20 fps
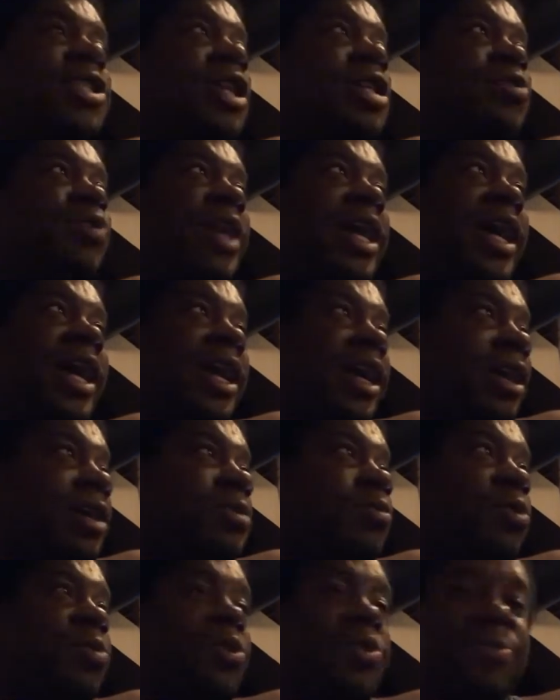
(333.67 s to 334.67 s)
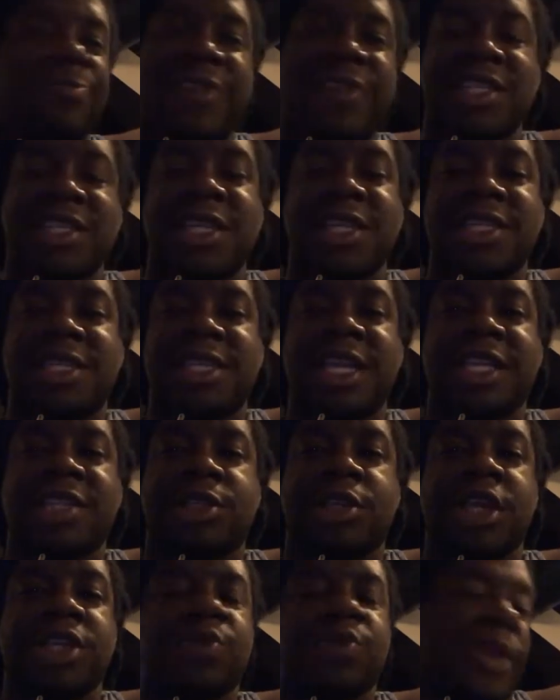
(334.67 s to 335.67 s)
it starts with an A. I'm supposed to visit the city, it
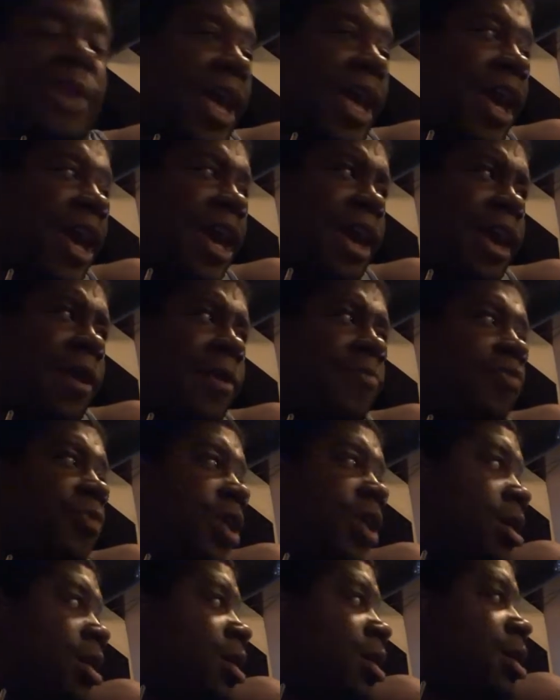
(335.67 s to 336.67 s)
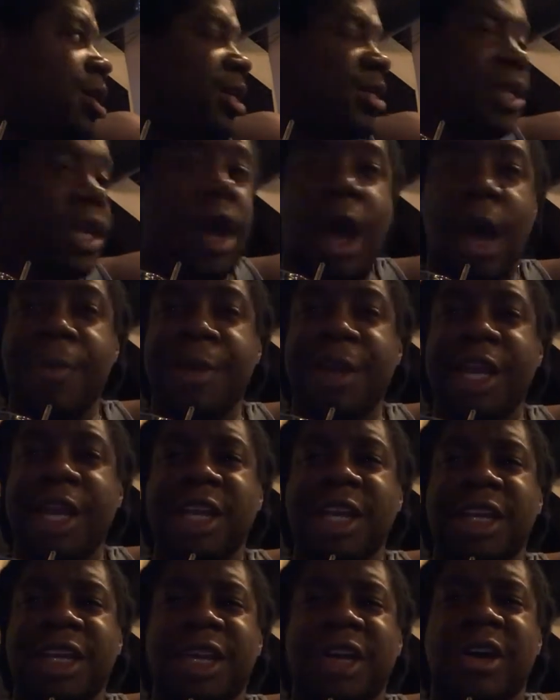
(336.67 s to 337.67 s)
starts with an A. Is it
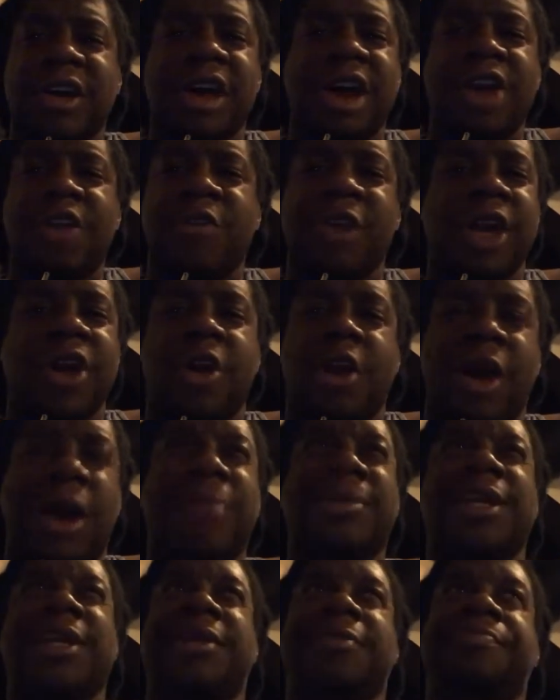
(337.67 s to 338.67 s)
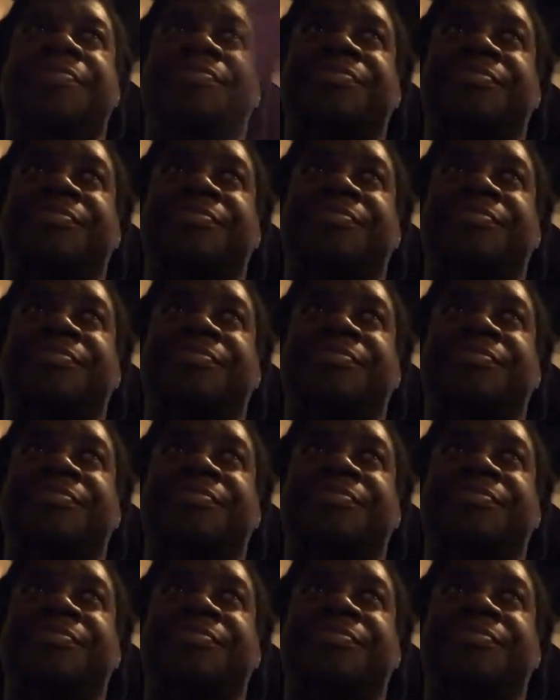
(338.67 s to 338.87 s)
Albany? No, I don't really go to Albany.